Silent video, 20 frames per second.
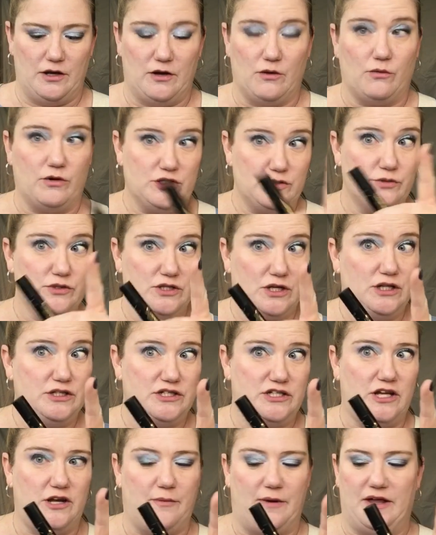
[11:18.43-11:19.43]
which was on
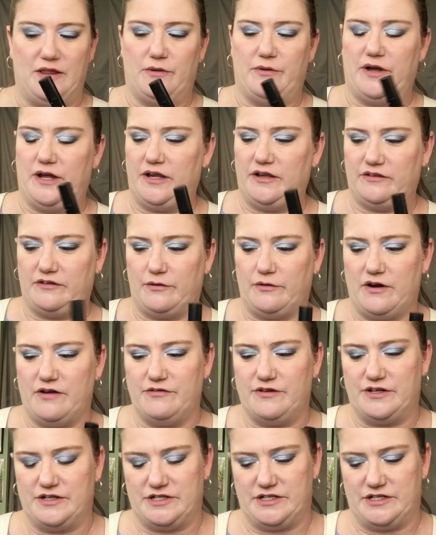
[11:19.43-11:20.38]
sale, by the way, because they were having a